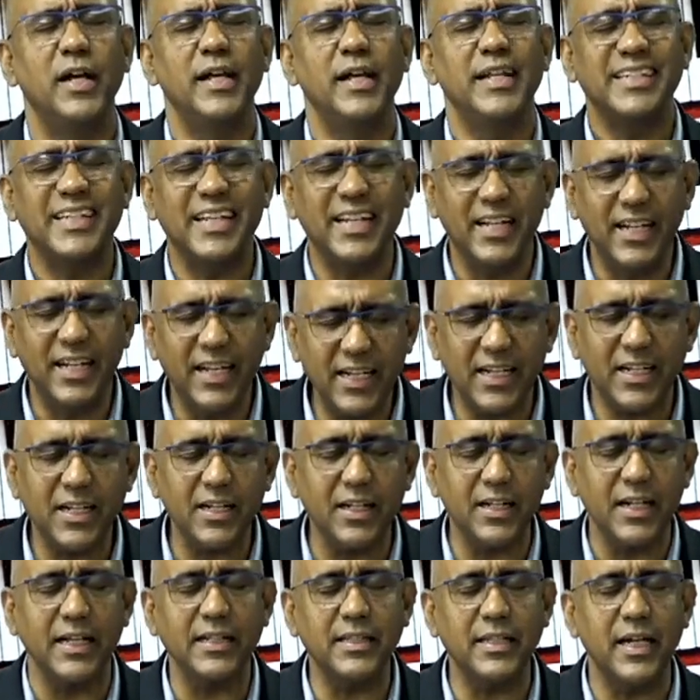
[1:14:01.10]
the little
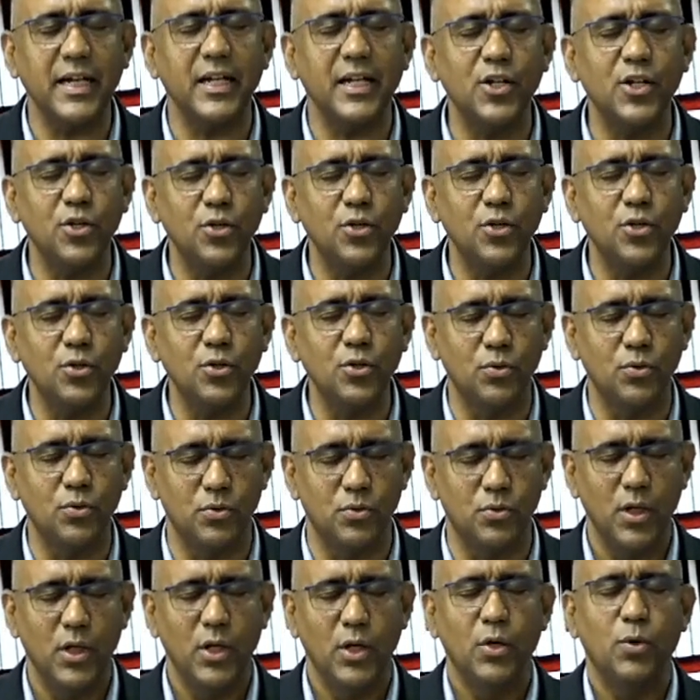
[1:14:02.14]
that I know
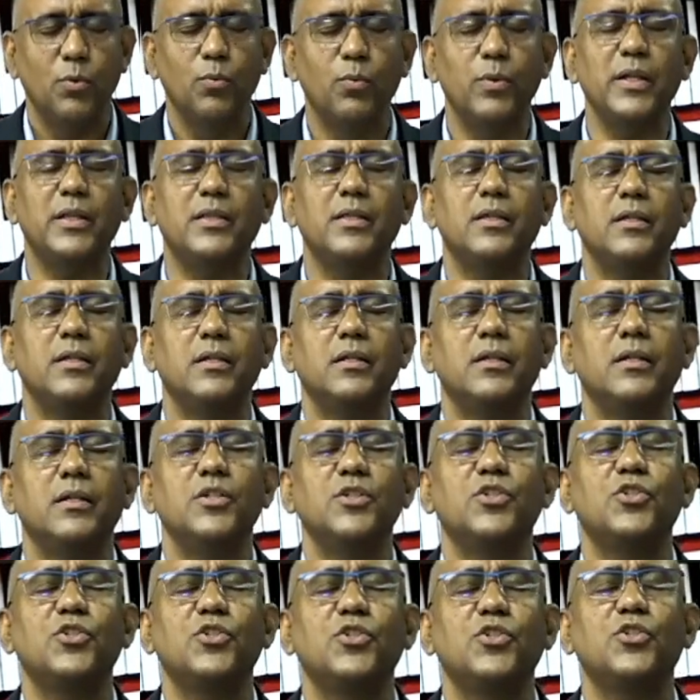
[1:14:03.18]
with
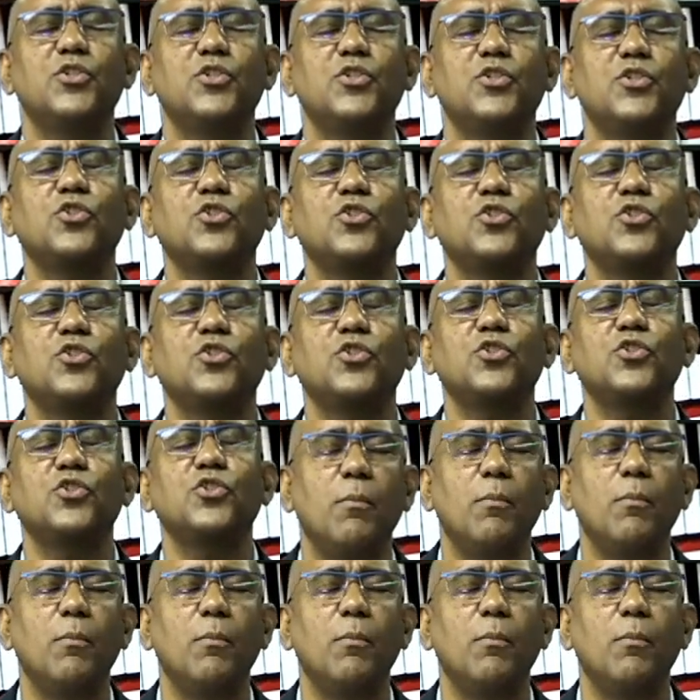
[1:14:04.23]
somebody.